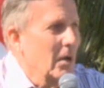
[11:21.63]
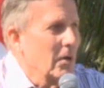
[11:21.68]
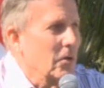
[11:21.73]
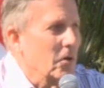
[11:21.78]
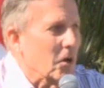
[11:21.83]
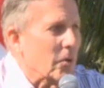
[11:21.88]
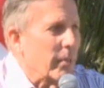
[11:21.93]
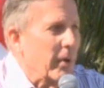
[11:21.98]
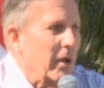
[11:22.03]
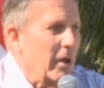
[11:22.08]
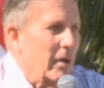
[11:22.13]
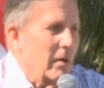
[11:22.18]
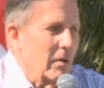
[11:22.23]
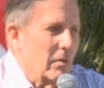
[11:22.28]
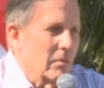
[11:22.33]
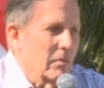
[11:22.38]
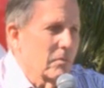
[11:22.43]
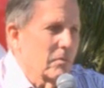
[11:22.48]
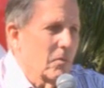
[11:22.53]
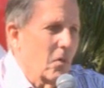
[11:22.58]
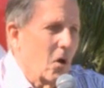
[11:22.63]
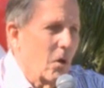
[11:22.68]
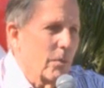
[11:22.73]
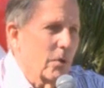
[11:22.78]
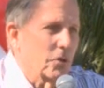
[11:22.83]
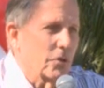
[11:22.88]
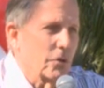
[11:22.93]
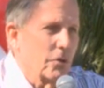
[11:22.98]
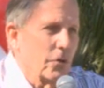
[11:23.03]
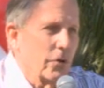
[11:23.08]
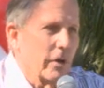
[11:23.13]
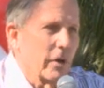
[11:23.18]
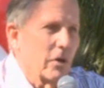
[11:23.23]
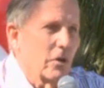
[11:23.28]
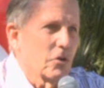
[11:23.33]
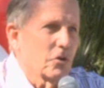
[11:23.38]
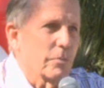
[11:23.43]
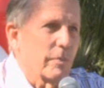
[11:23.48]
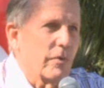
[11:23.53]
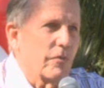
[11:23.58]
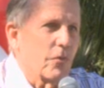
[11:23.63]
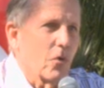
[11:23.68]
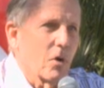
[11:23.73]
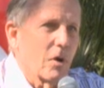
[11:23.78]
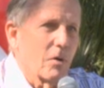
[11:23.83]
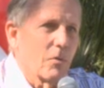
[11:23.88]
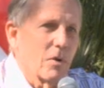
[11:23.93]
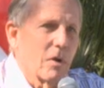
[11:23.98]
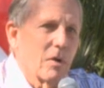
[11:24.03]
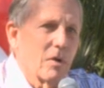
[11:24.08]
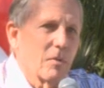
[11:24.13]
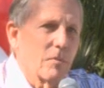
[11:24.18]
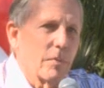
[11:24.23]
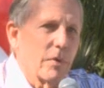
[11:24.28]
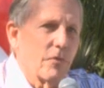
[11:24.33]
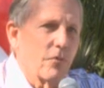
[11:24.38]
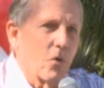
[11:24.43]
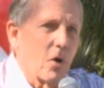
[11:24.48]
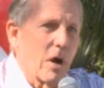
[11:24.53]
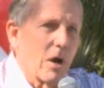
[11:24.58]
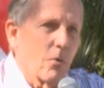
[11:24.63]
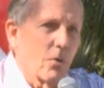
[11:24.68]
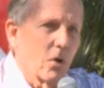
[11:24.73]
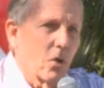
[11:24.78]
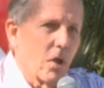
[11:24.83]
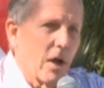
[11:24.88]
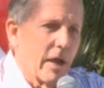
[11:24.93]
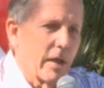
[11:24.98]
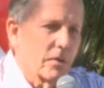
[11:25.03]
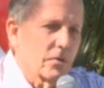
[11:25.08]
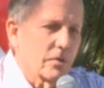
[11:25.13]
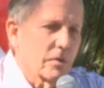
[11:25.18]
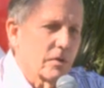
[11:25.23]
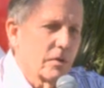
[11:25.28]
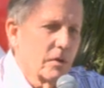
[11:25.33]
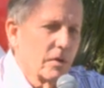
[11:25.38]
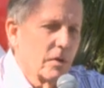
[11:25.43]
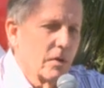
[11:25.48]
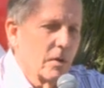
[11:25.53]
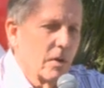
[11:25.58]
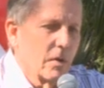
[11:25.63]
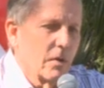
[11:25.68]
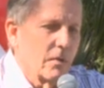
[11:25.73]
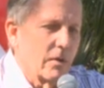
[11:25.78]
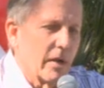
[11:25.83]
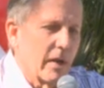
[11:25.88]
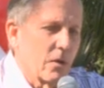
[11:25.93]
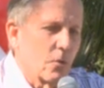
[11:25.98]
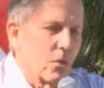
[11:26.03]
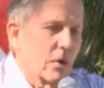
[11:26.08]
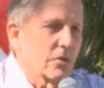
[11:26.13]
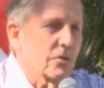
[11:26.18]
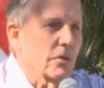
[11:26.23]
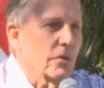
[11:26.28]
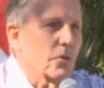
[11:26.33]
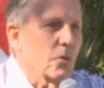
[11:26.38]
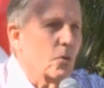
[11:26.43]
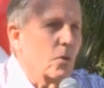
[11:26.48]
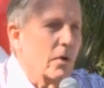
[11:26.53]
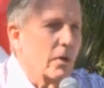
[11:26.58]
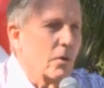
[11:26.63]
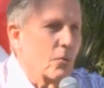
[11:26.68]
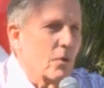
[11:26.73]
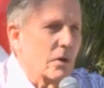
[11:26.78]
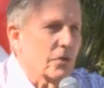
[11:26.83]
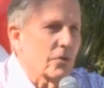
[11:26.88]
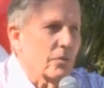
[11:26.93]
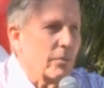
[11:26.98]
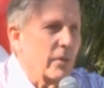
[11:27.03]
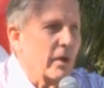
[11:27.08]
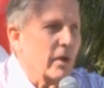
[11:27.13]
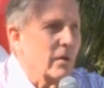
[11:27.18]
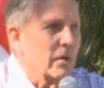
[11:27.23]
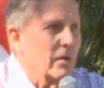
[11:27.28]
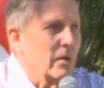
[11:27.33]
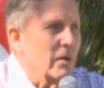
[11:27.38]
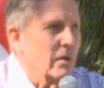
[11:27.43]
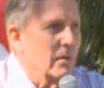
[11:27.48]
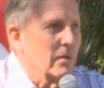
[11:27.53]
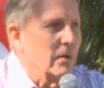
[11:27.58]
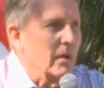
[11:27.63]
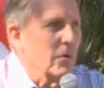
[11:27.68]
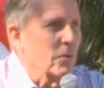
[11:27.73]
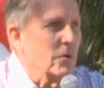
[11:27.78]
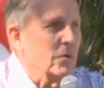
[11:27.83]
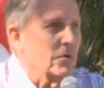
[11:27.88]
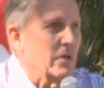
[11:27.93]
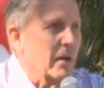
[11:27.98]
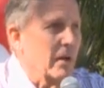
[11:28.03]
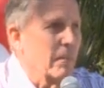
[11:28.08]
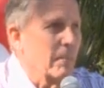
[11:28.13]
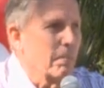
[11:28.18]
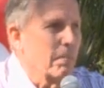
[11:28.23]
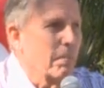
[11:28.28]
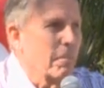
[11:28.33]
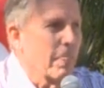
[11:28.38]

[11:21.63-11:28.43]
Took me almost 2 years before I realized that it wasn't me, it was them.